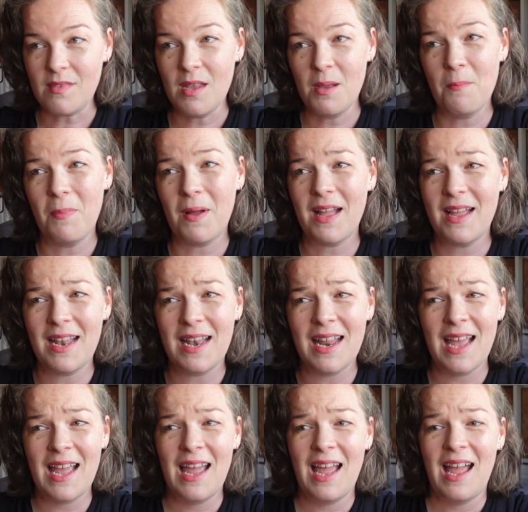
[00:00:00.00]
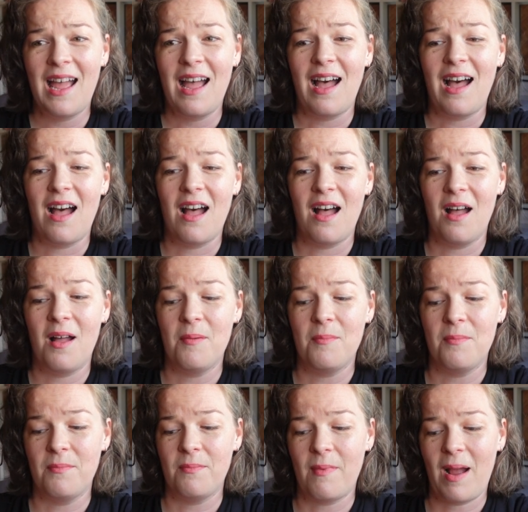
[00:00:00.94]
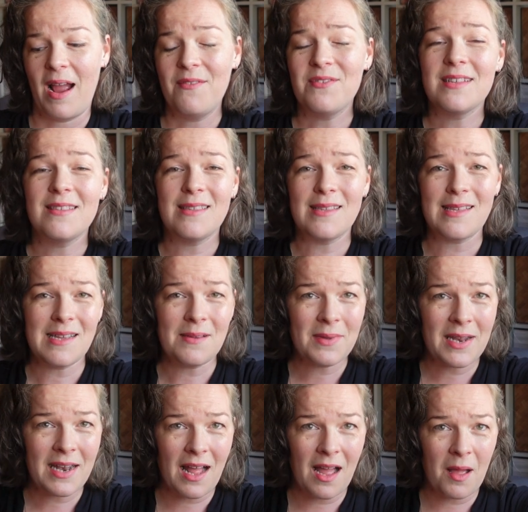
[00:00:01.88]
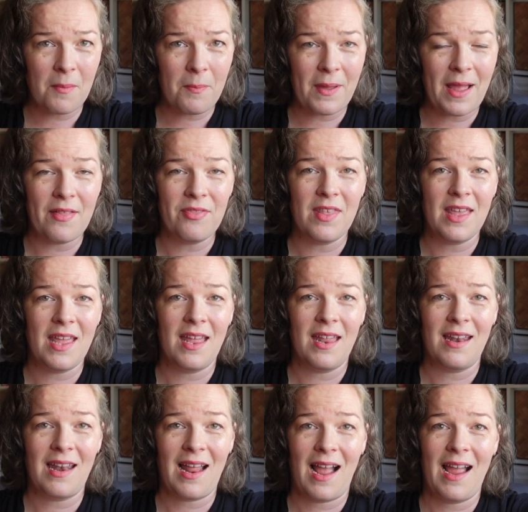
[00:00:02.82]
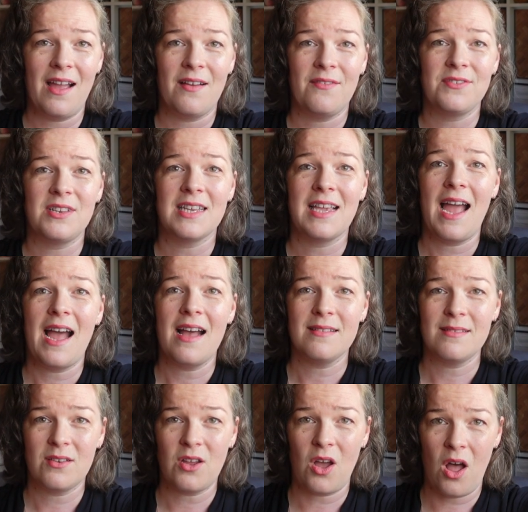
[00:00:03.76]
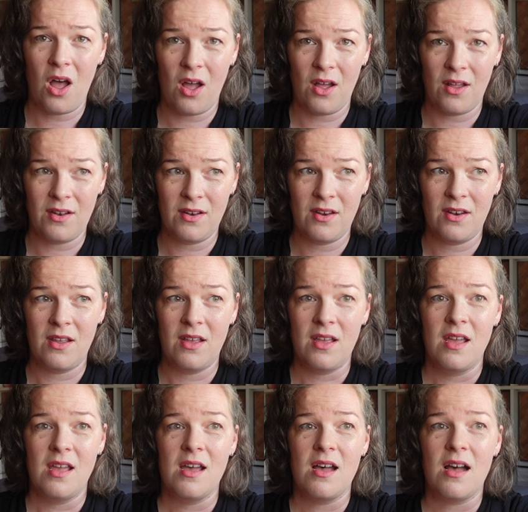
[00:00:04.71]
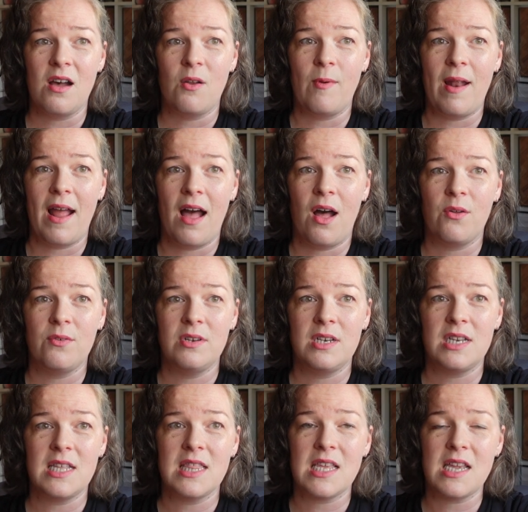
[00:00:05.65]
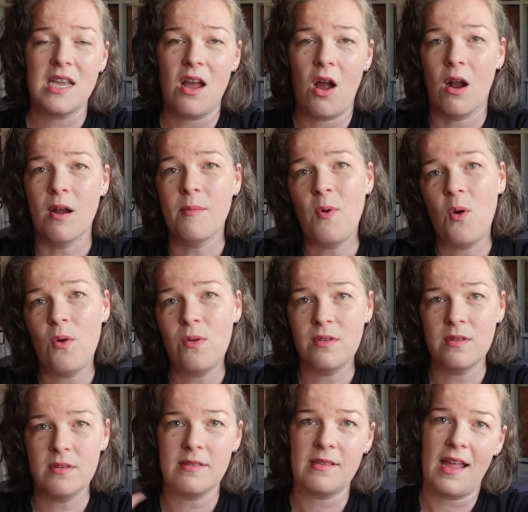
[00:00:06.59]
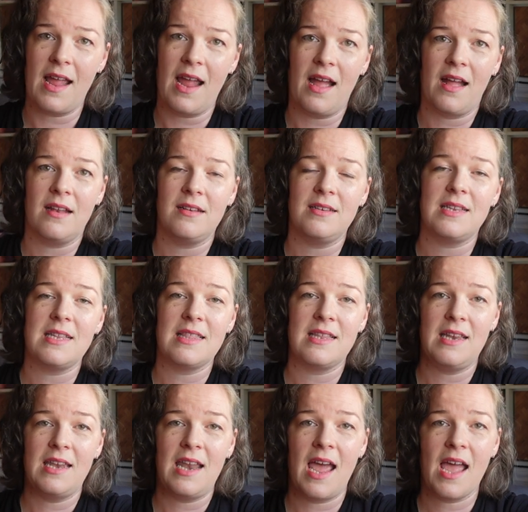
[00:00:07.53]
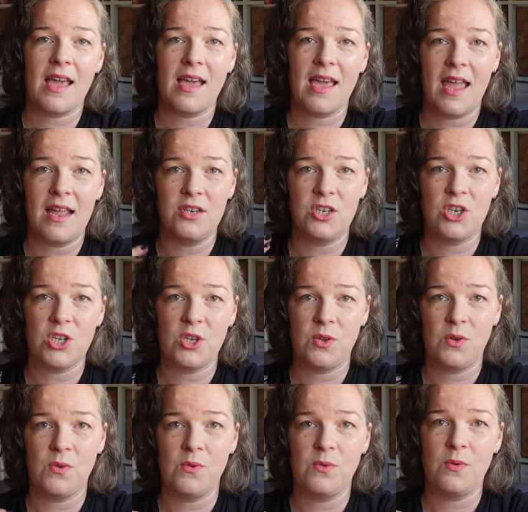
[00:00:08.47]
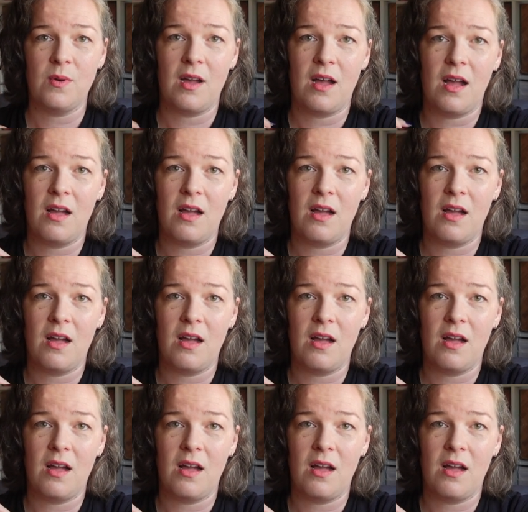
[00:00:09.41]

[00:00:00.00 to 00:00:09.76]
But I have to seam it up, and then I have to cast on around the armholes and the neck and do